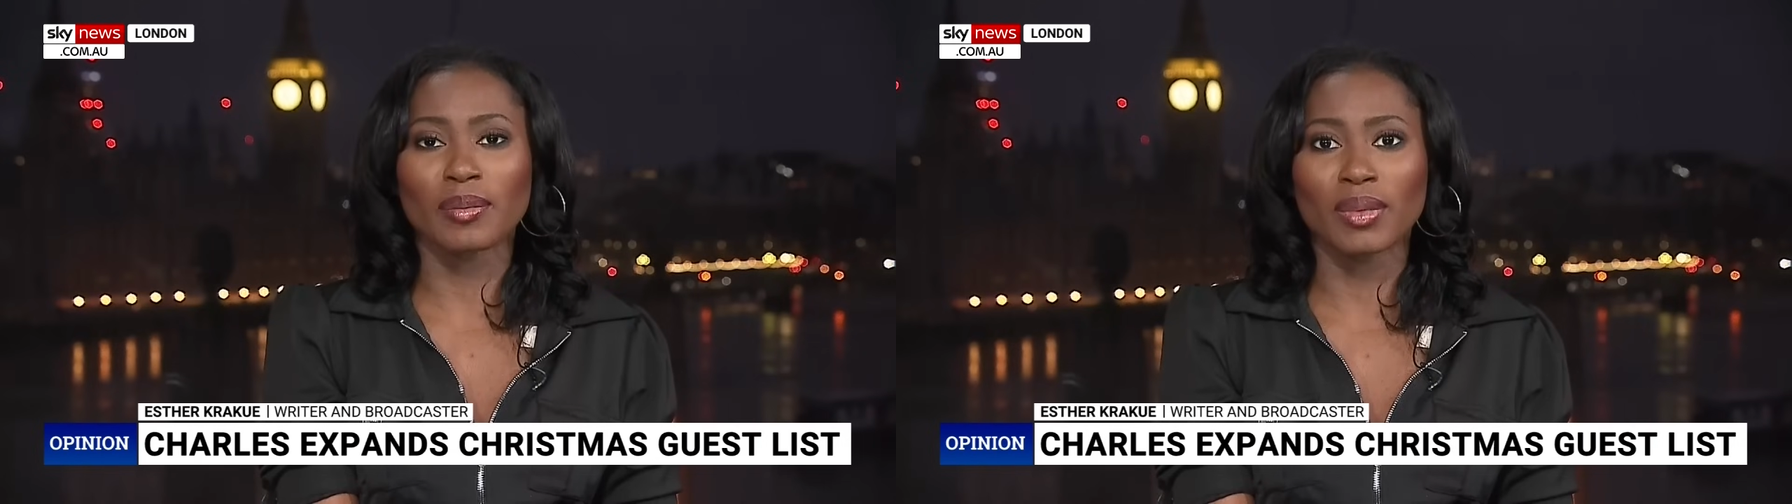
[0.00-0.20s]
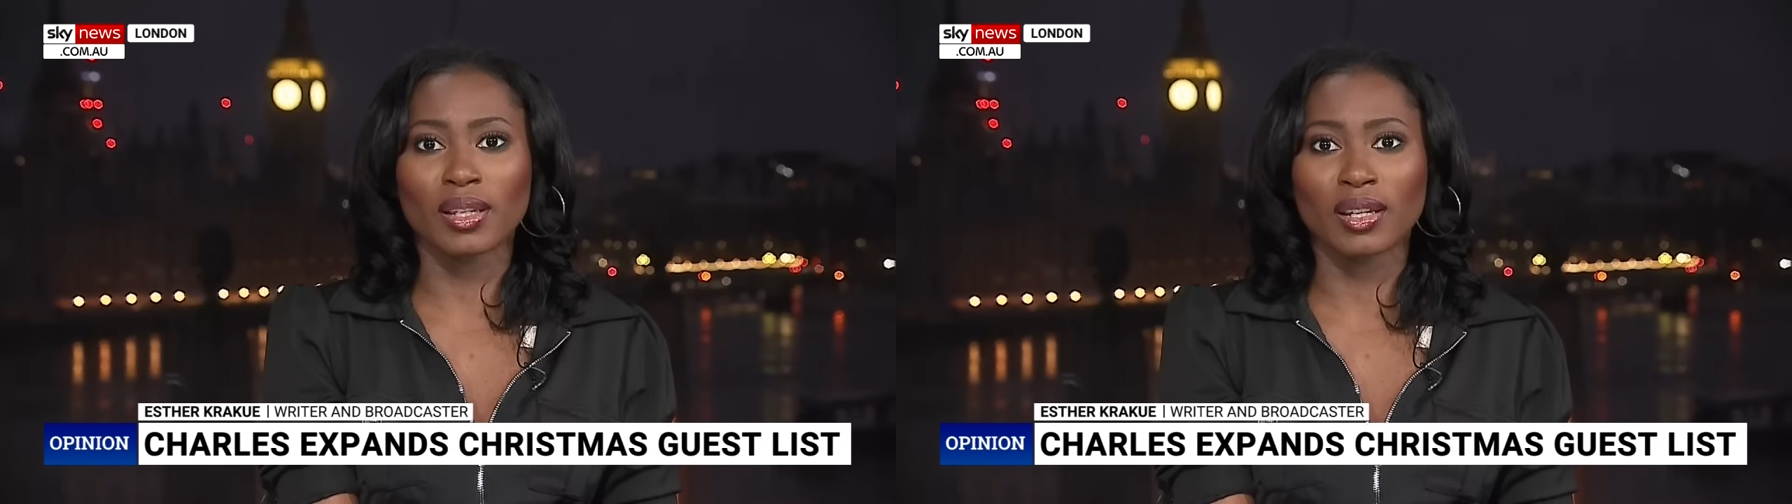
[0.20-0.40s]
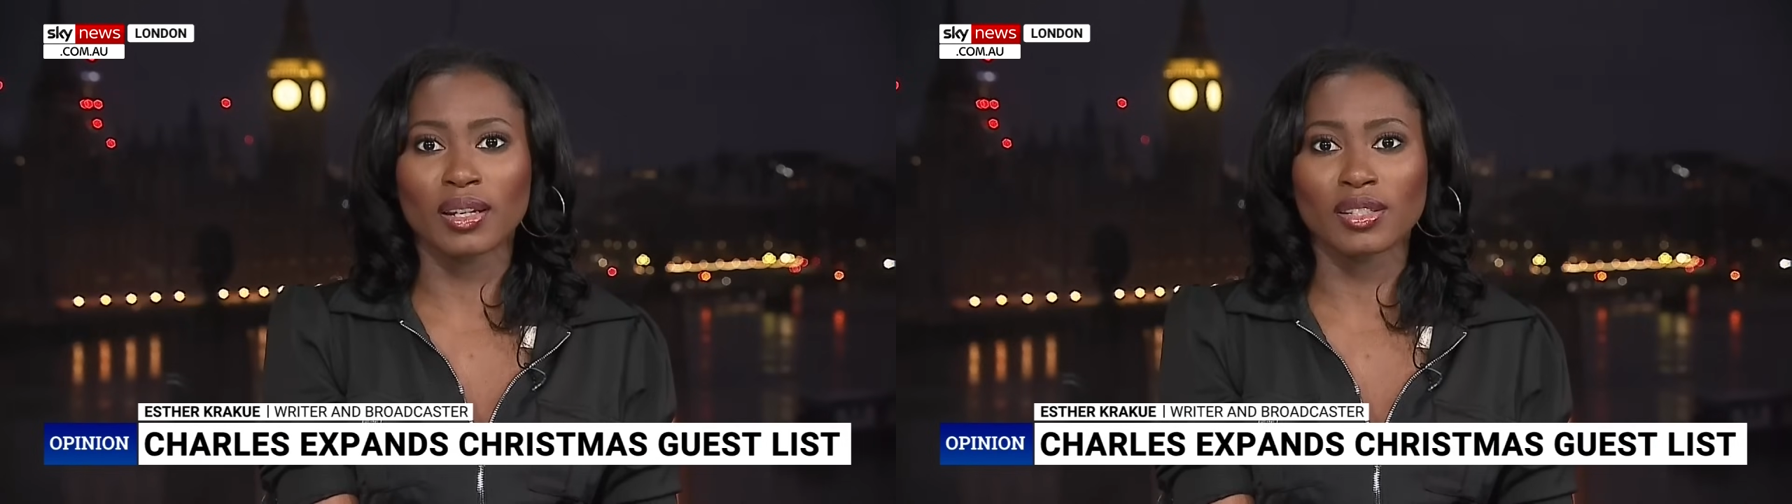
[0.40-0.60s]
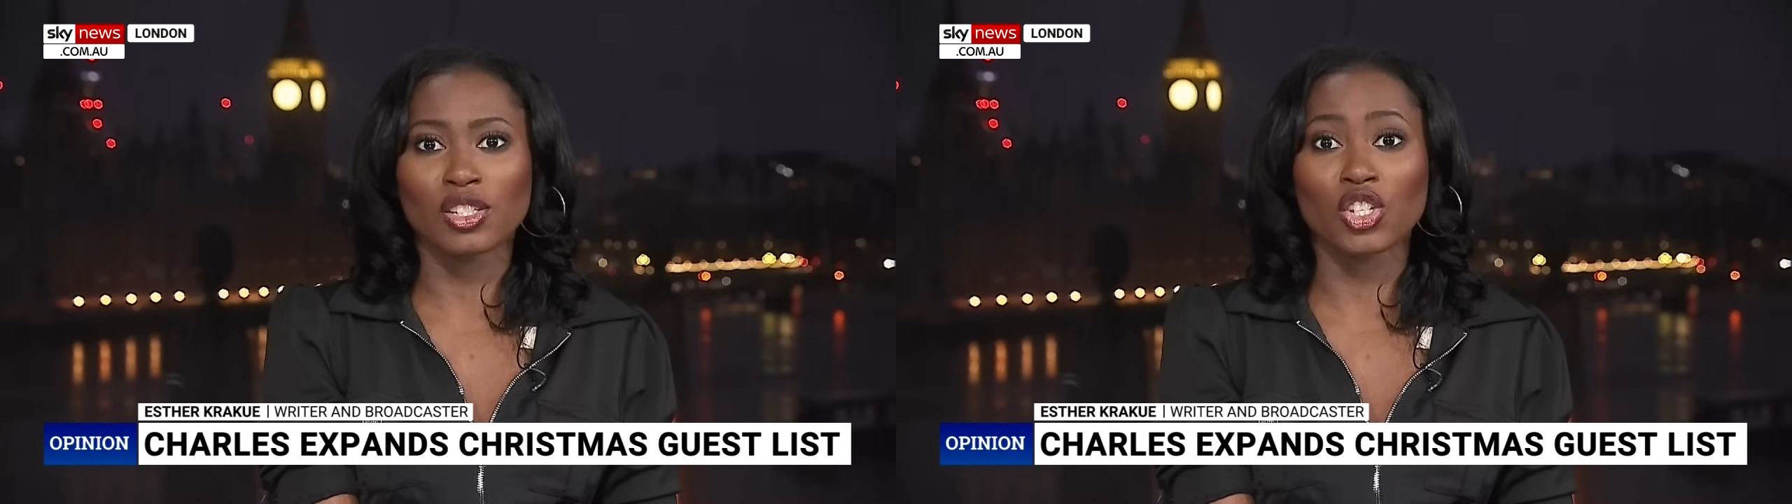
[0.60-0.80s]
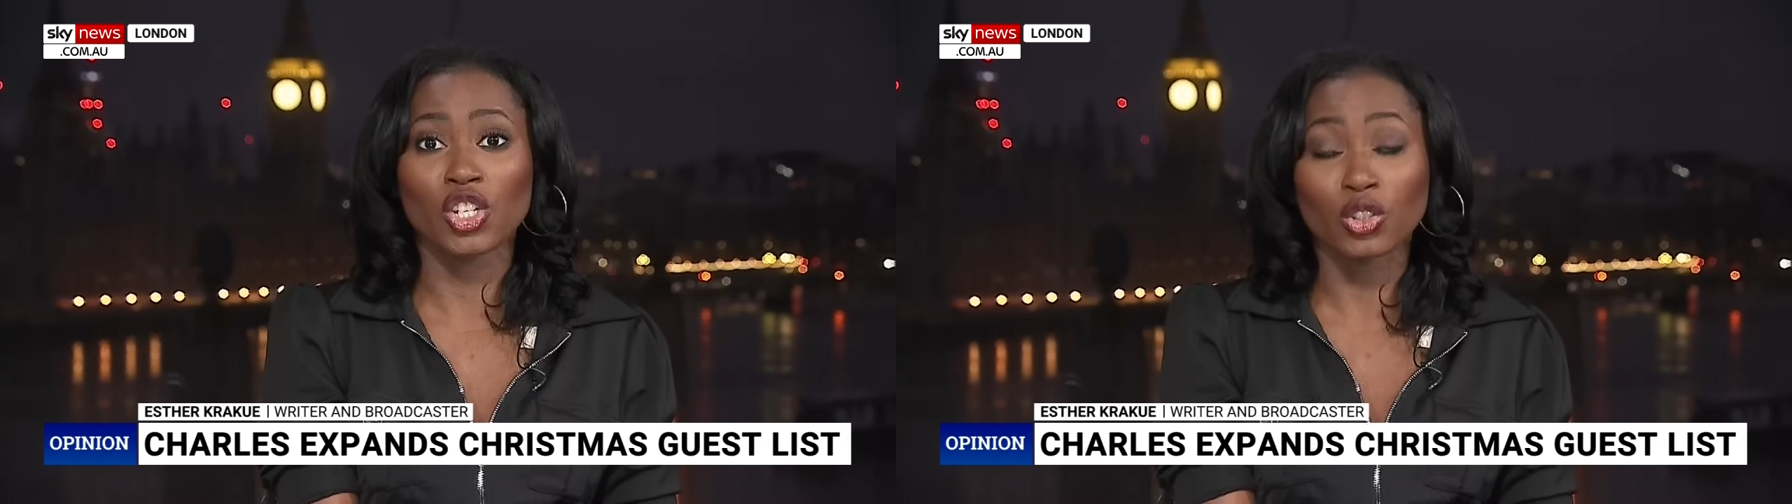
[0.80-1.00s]

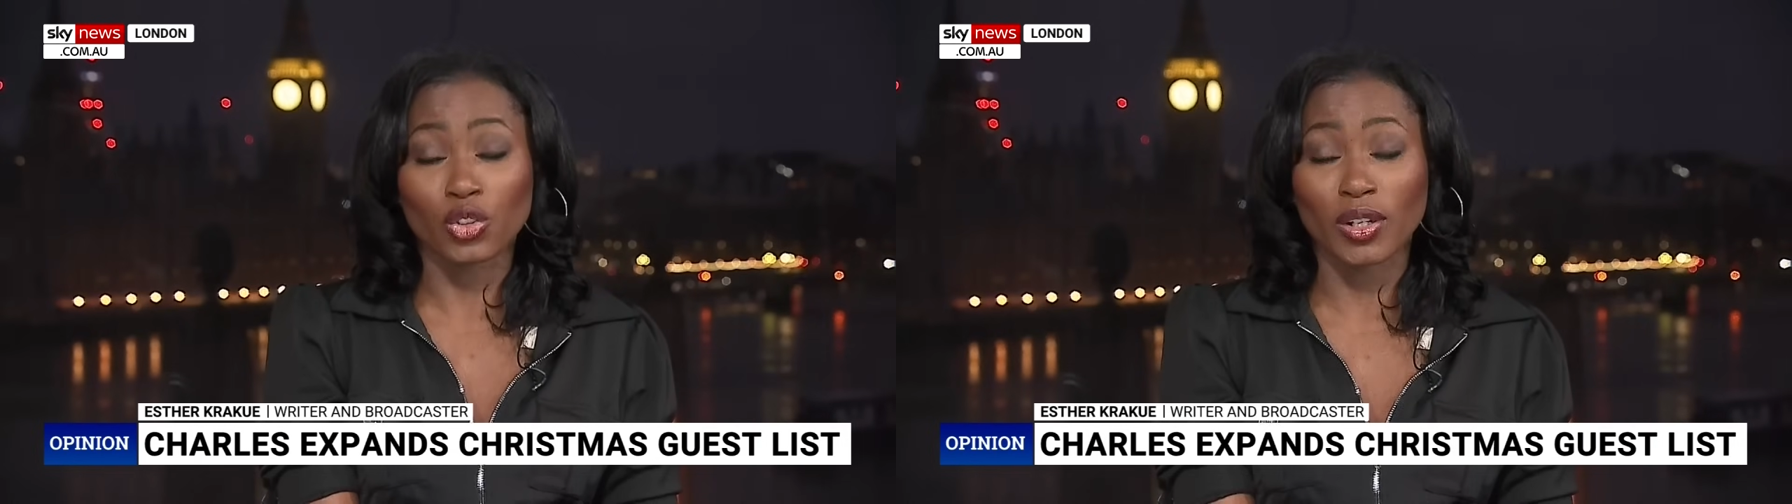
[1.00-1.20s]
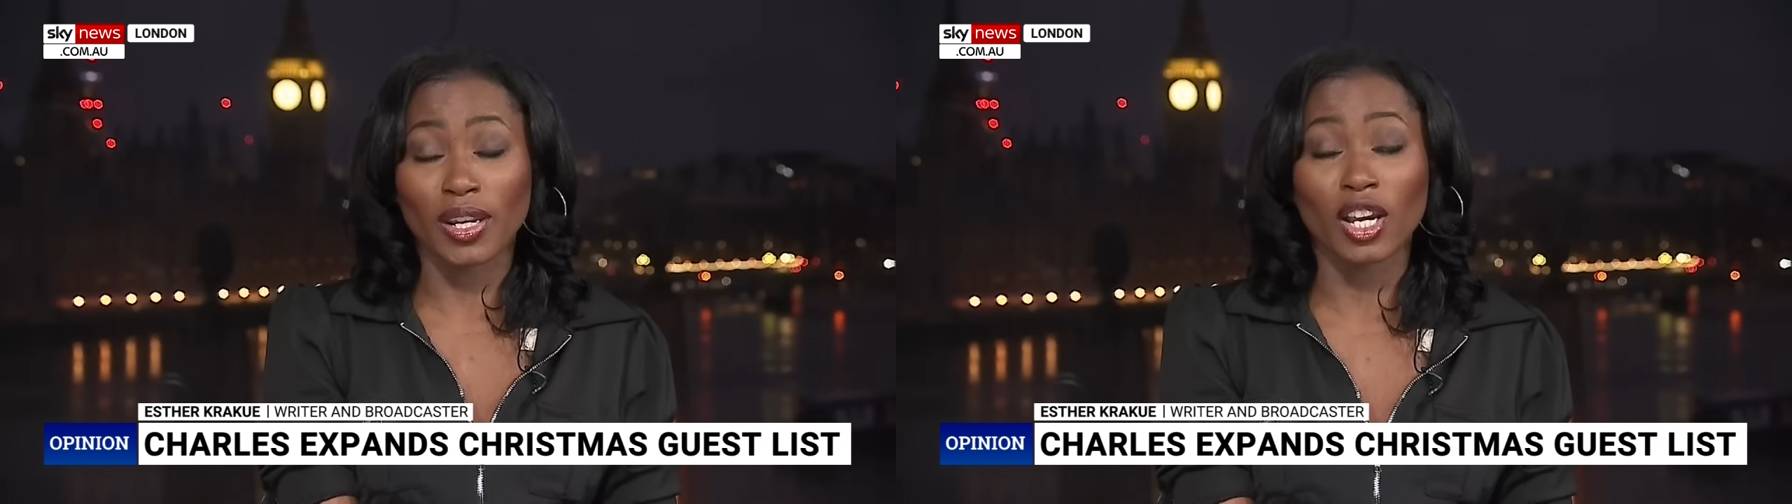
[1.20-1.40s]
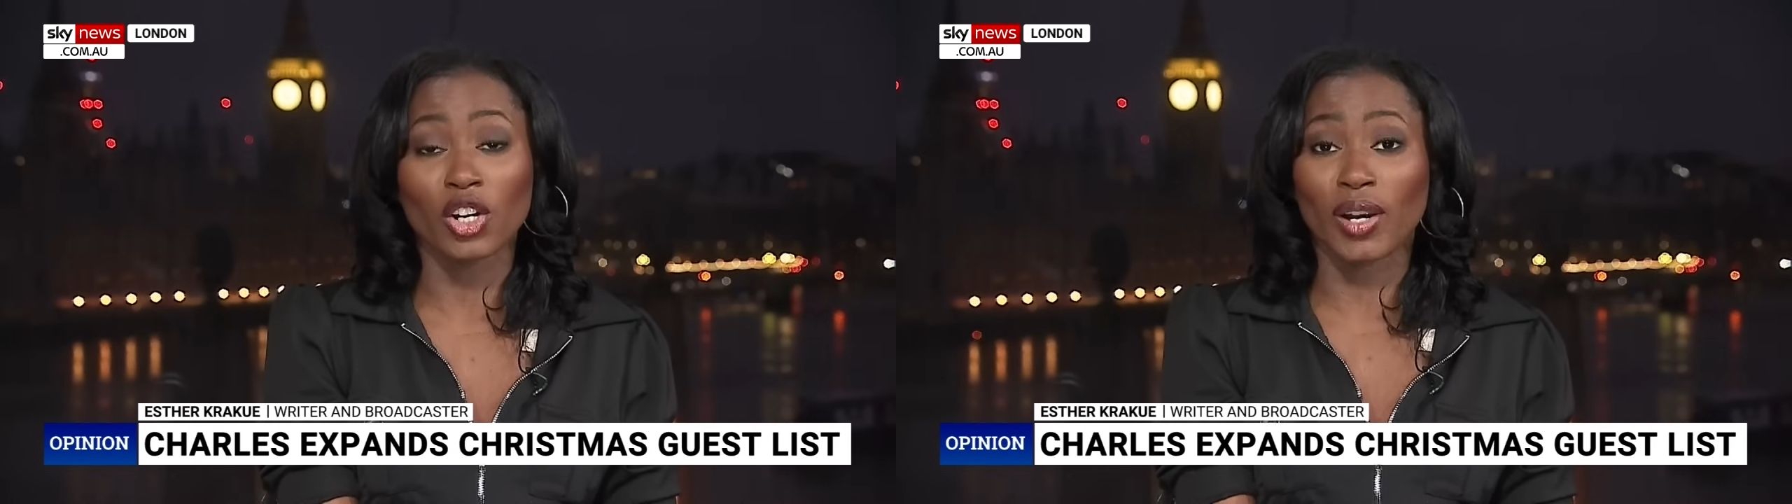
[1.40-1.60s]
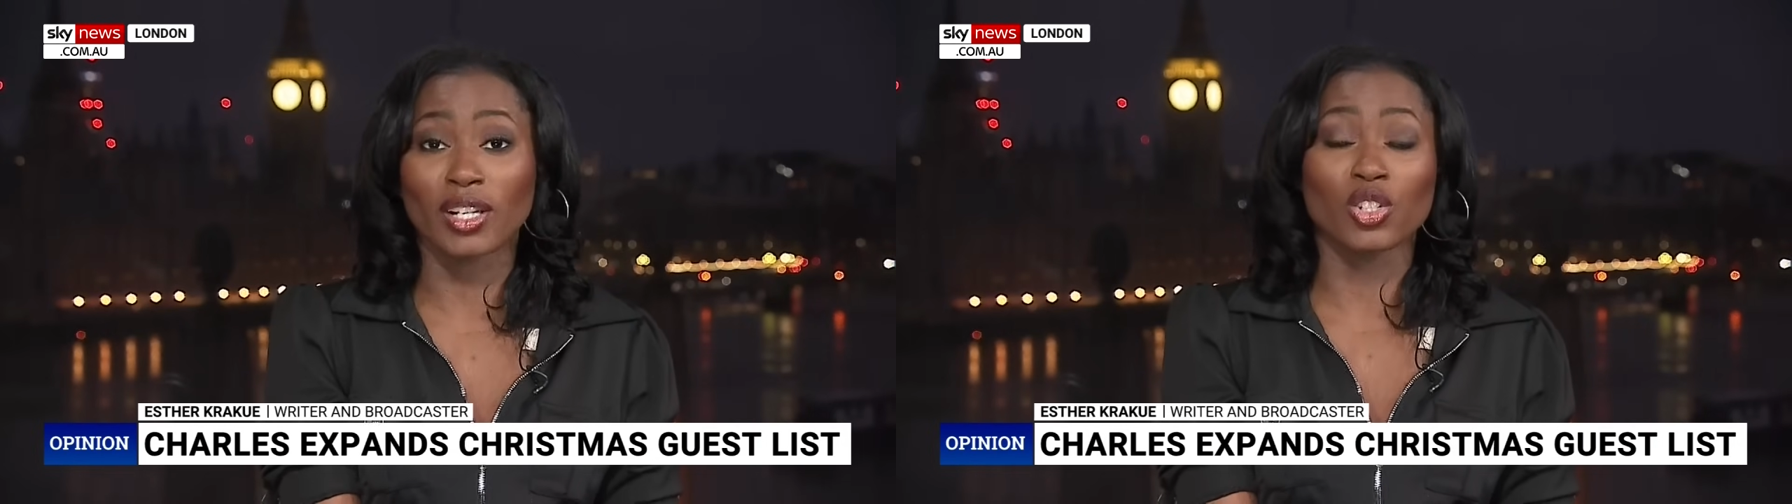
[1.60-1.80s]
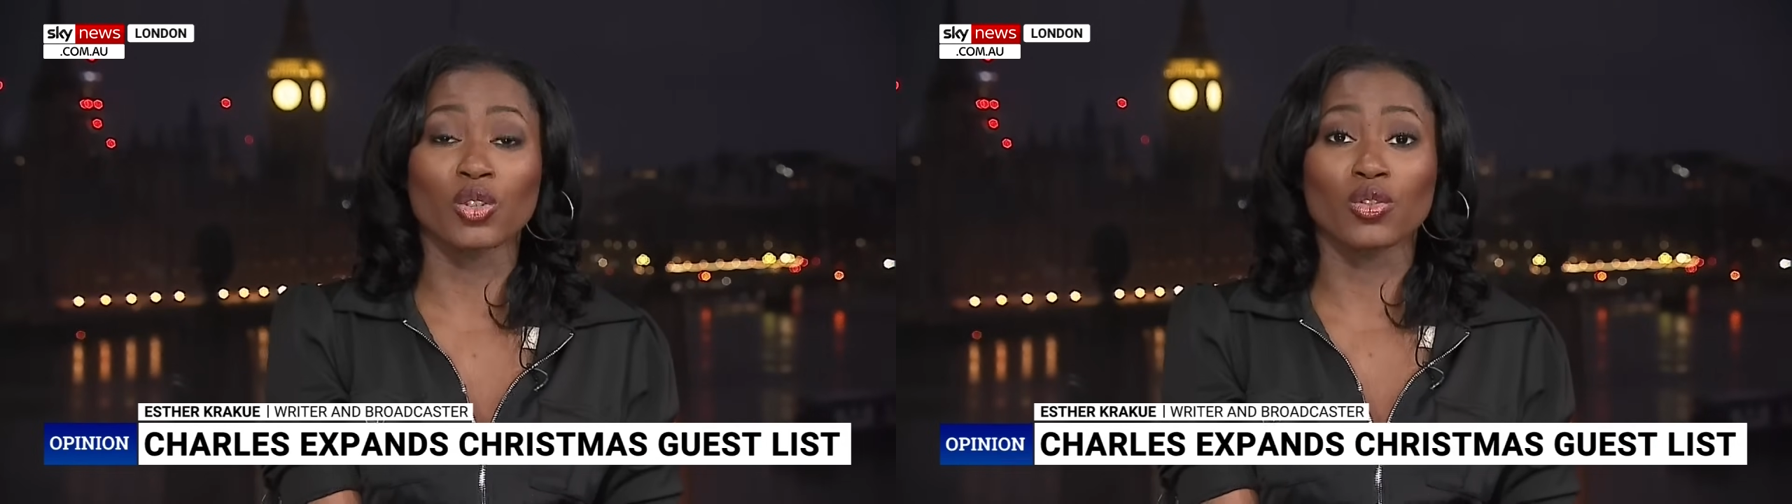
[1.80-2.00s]
Camilla's children and her
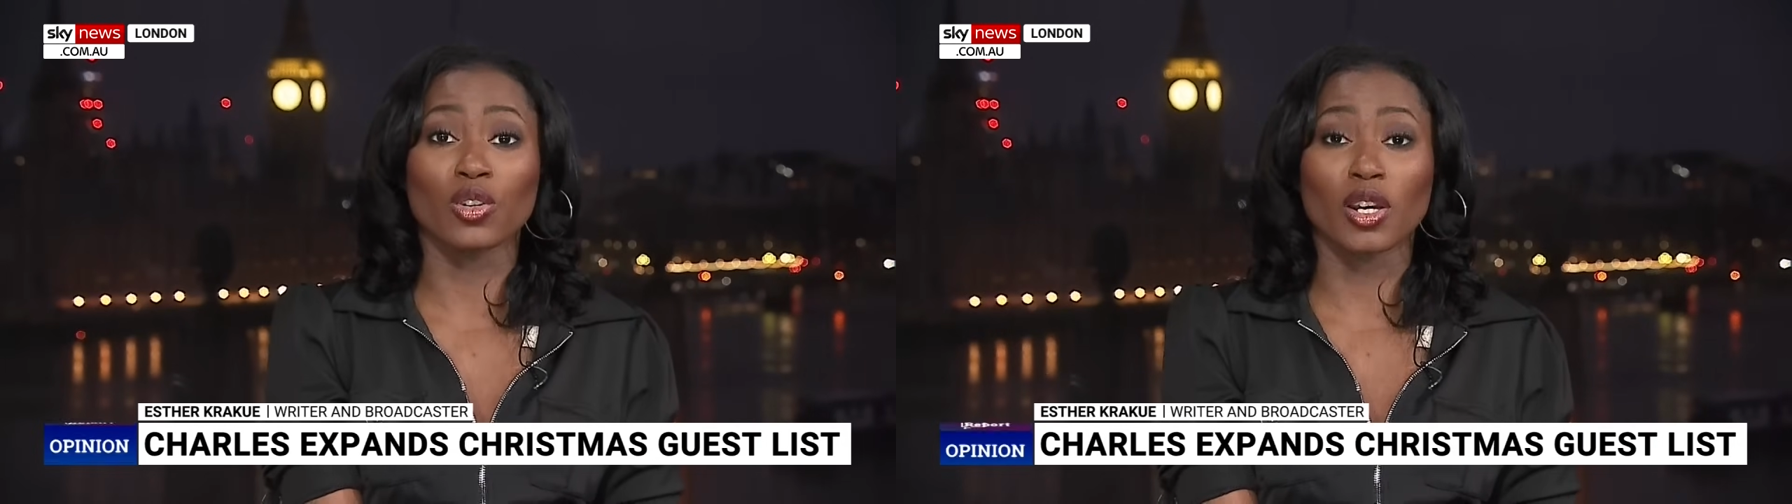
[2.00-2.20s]
grandchildren